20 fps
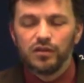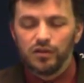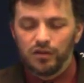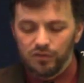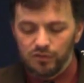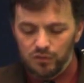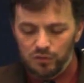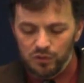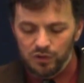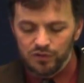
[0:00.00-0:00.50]

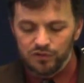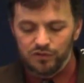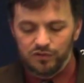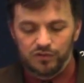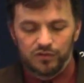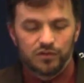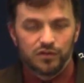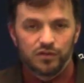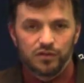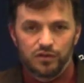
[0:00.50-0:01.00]
Of course,
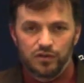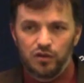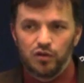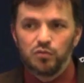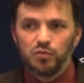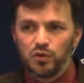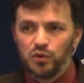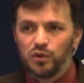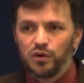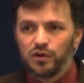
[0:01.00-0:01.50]
no
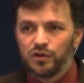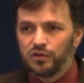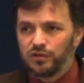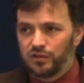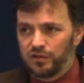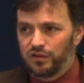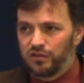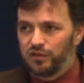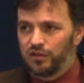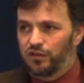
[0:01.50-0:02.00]
board
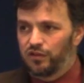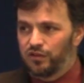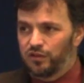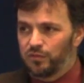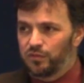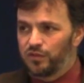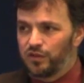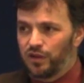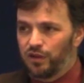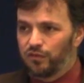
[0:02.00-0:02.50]
considers
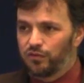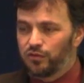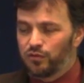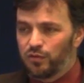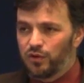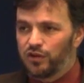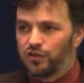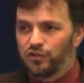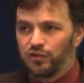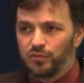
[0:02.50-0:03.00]
themselves
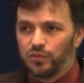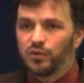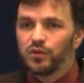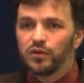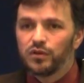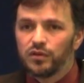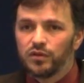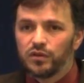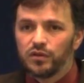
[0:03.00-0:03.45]
questionable,